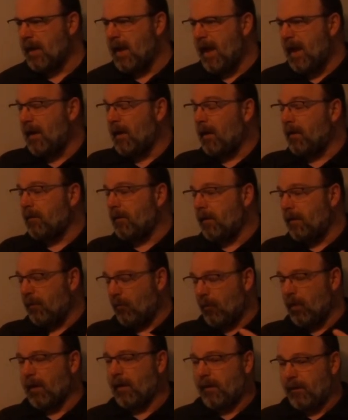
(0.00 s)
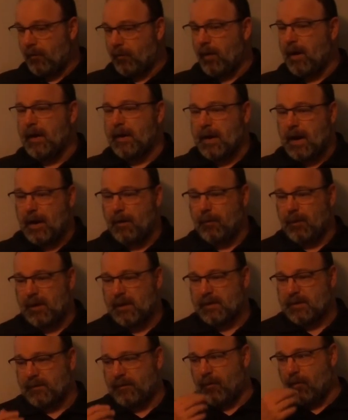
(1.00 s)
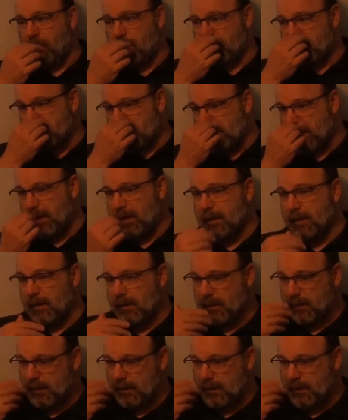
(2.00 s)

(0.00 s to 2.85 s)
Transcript: And um, one of the great ironies, of course, is that